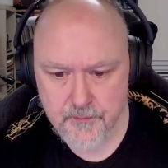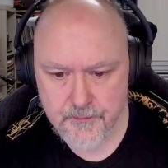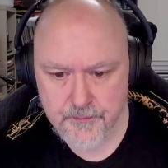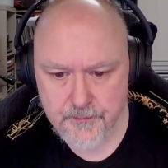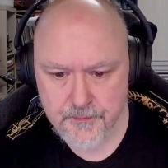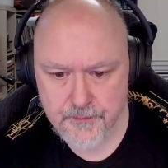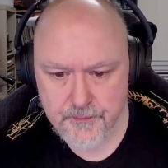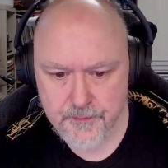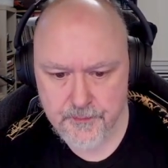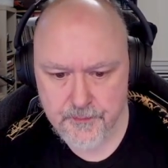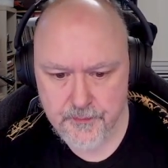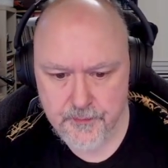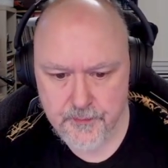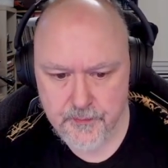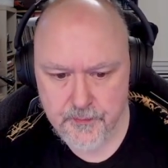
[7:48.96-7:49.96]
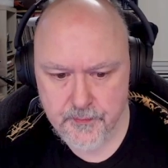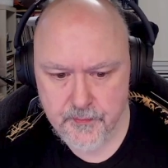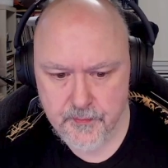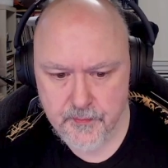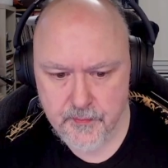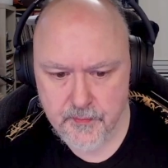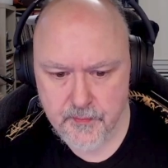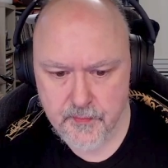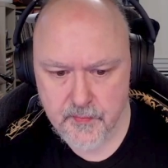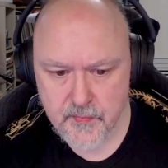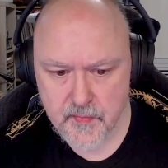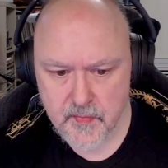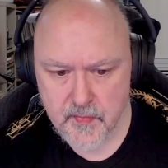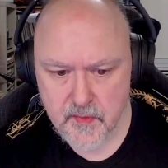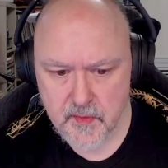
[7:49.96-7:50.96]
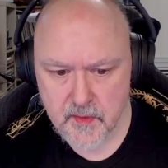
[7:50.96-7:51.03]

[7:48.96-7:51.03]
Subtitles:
(silence)